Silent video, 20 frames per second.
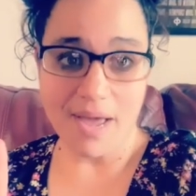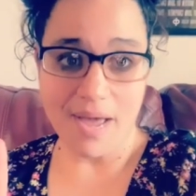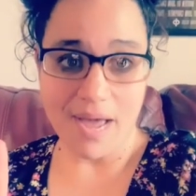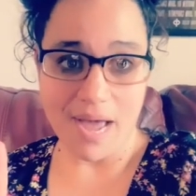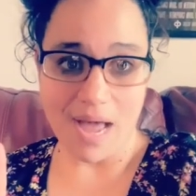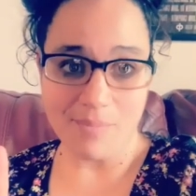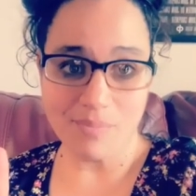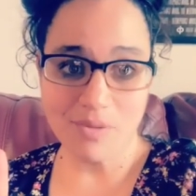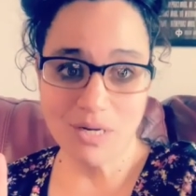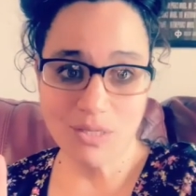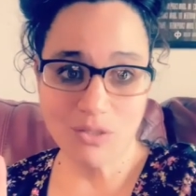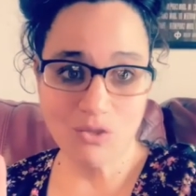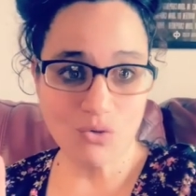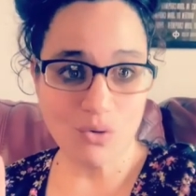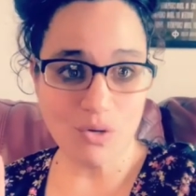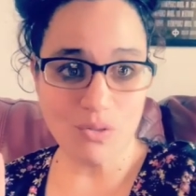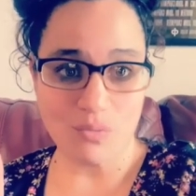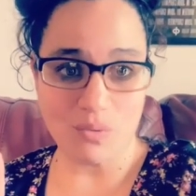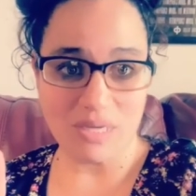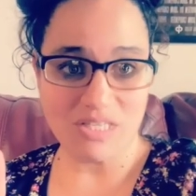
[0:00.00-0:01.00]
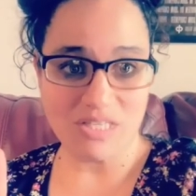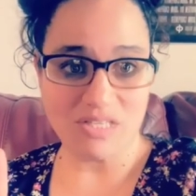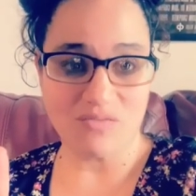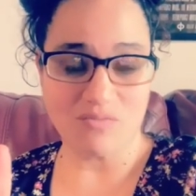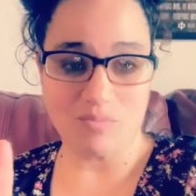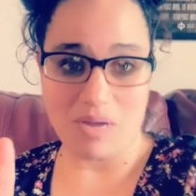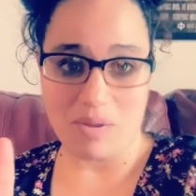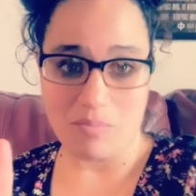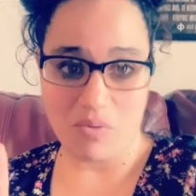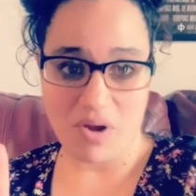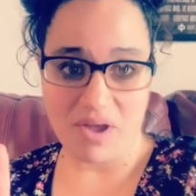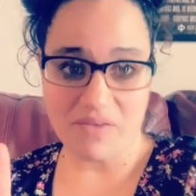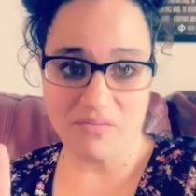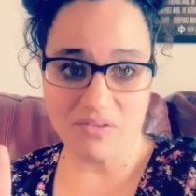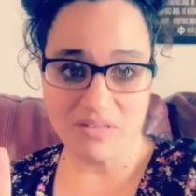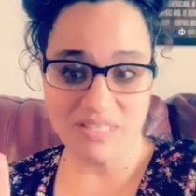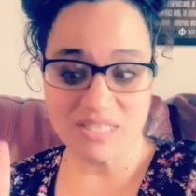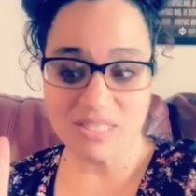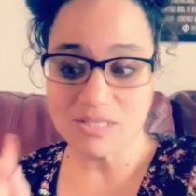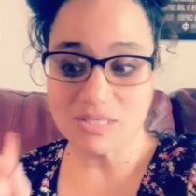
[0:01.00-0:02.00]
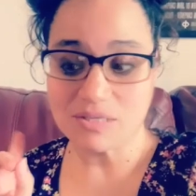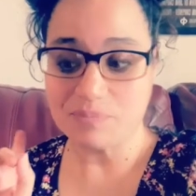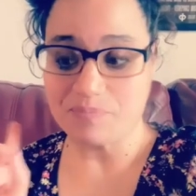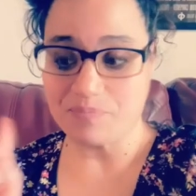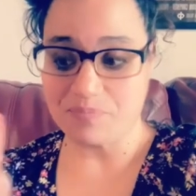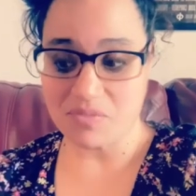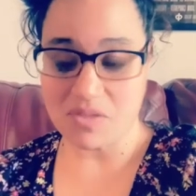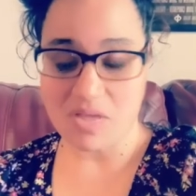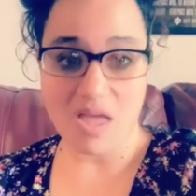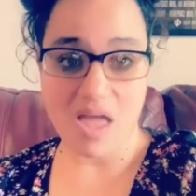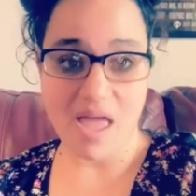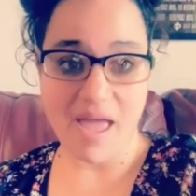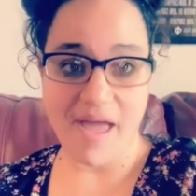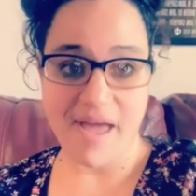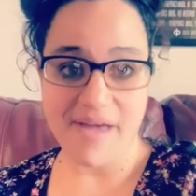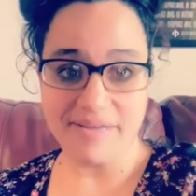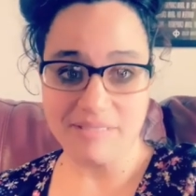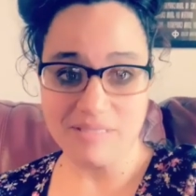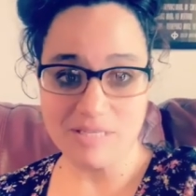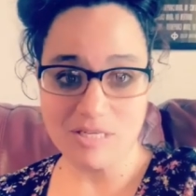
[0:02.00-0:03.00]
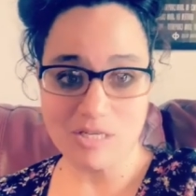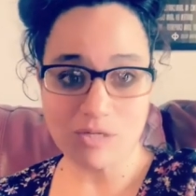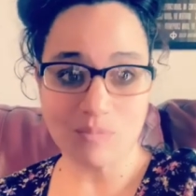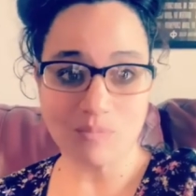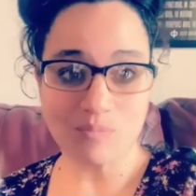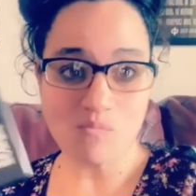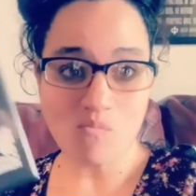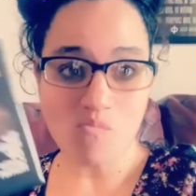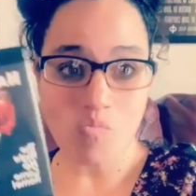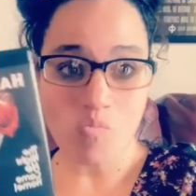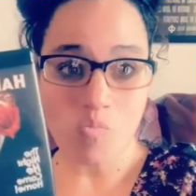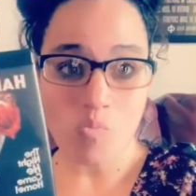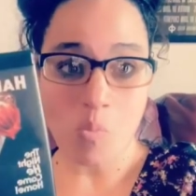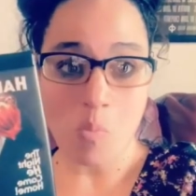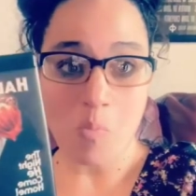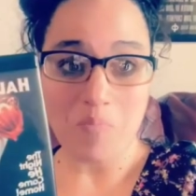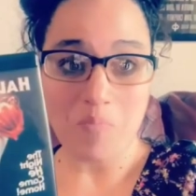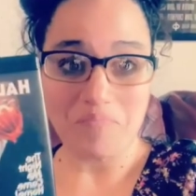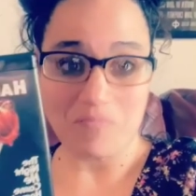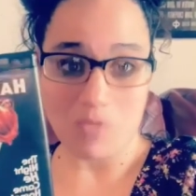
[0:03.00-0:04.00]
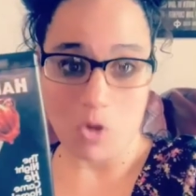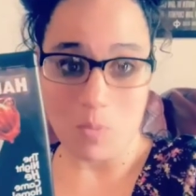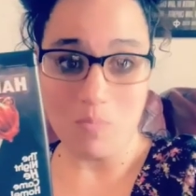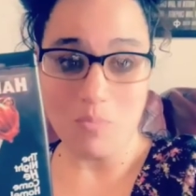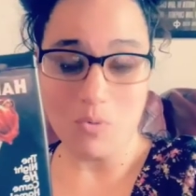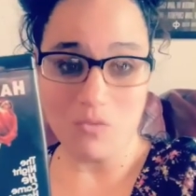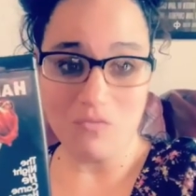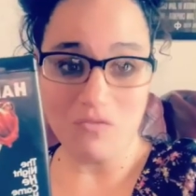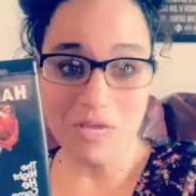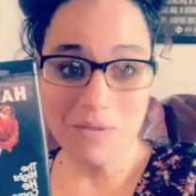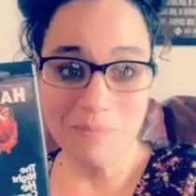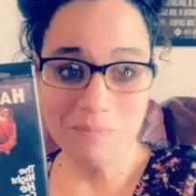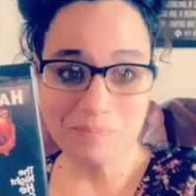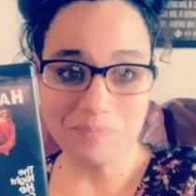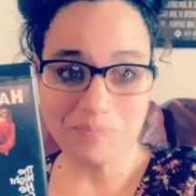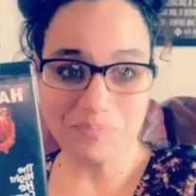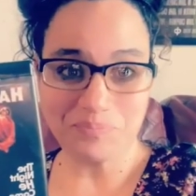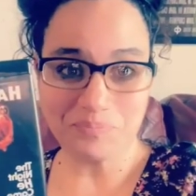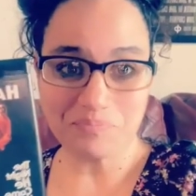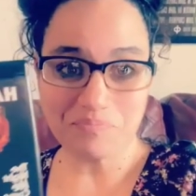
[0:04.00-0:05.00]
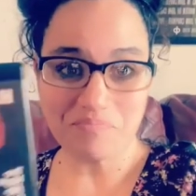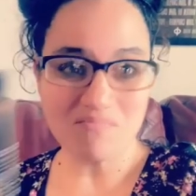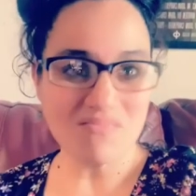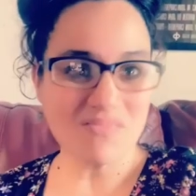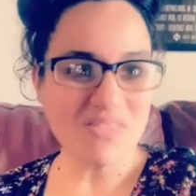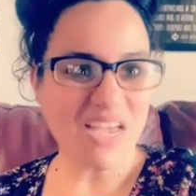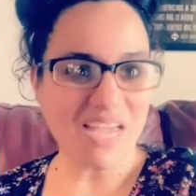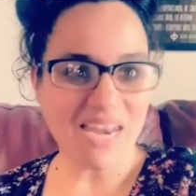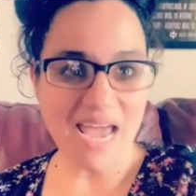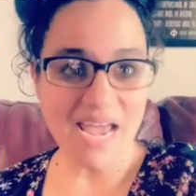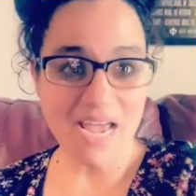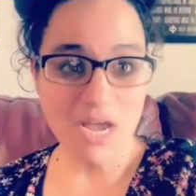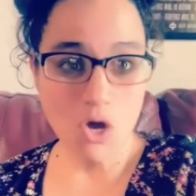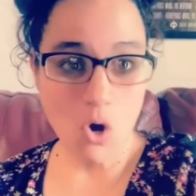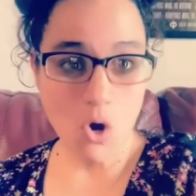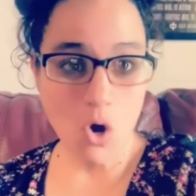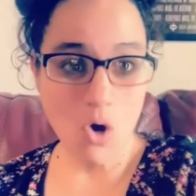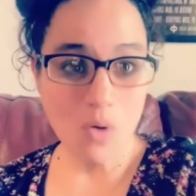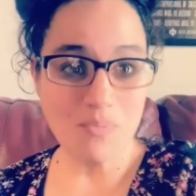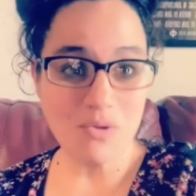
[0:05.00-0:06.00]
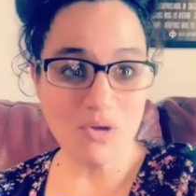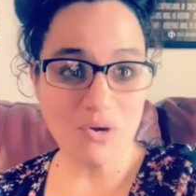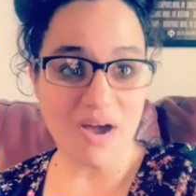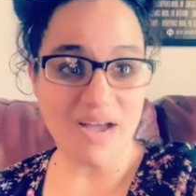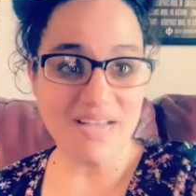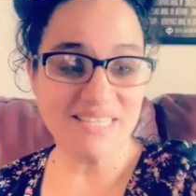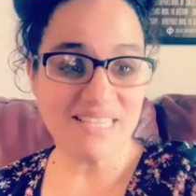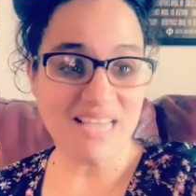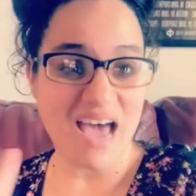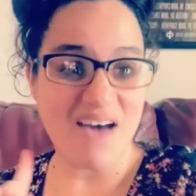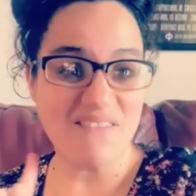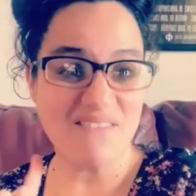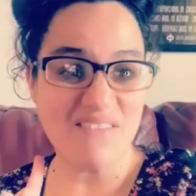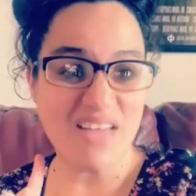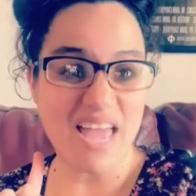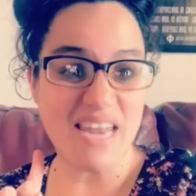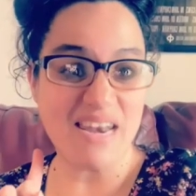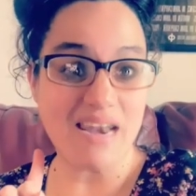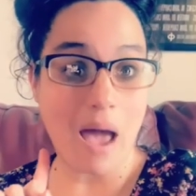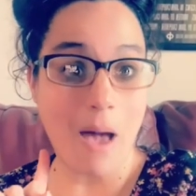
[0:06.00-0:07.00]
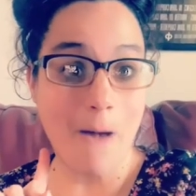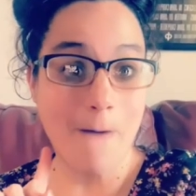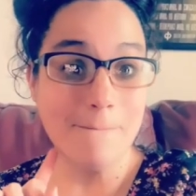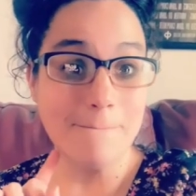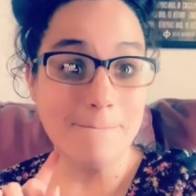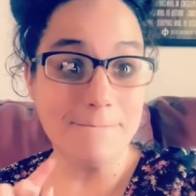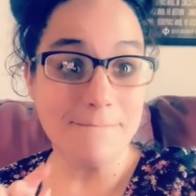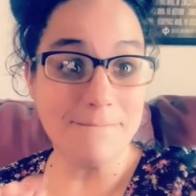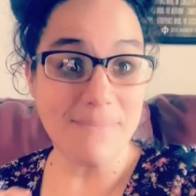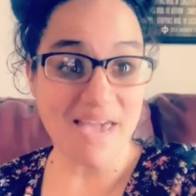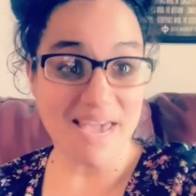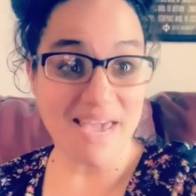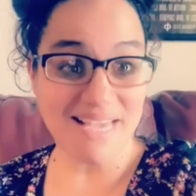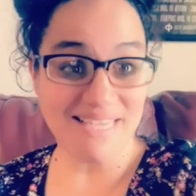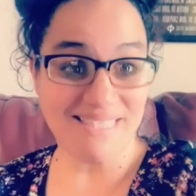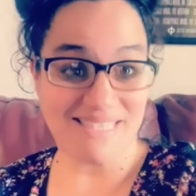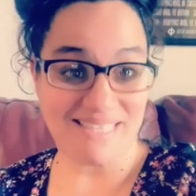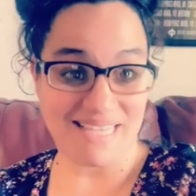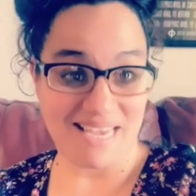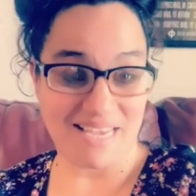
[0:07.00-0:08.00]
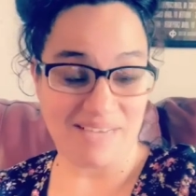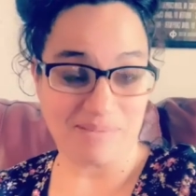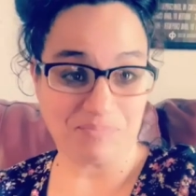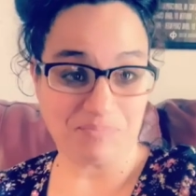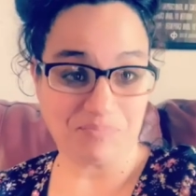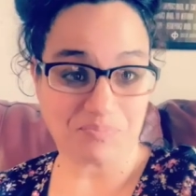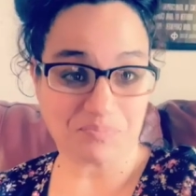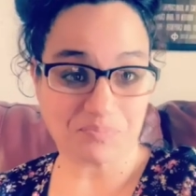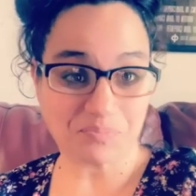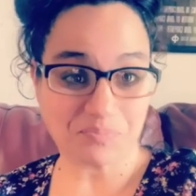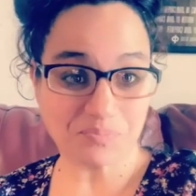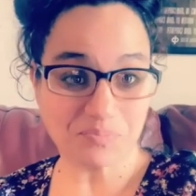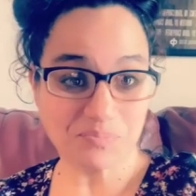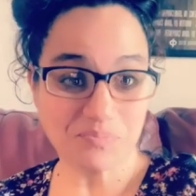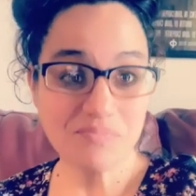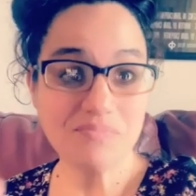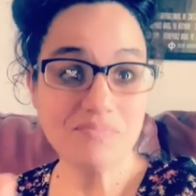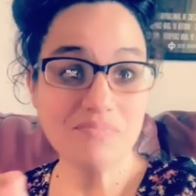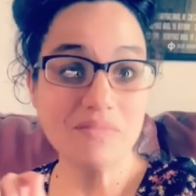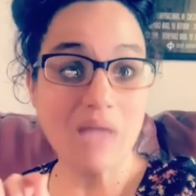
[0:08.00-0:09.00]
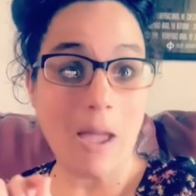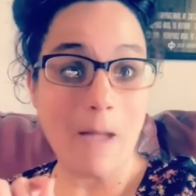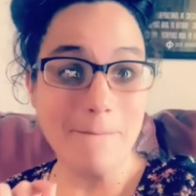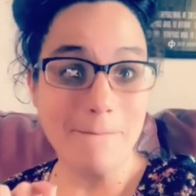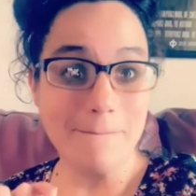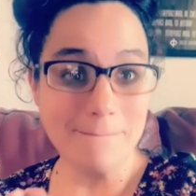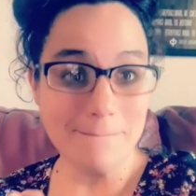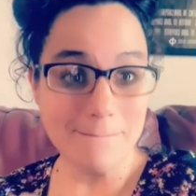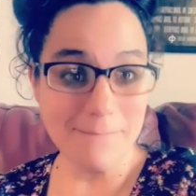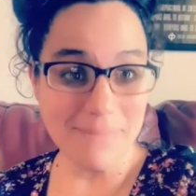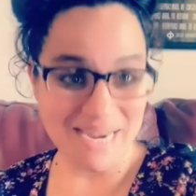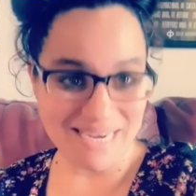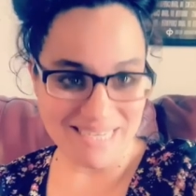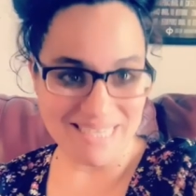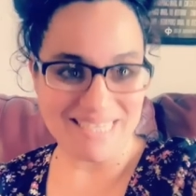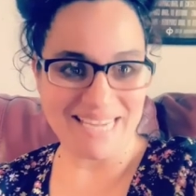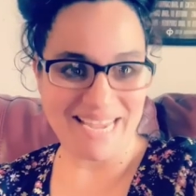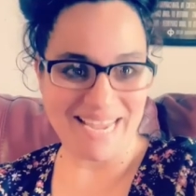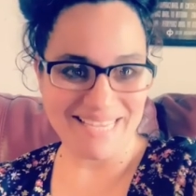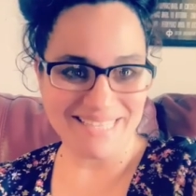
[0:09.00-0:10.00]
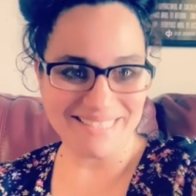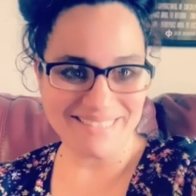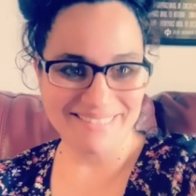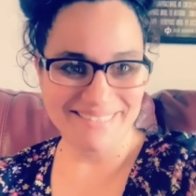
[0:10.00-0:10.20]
I'm gonna enjoy the rest of my breakfast and movie. And I hope you guys have an amazing Monday.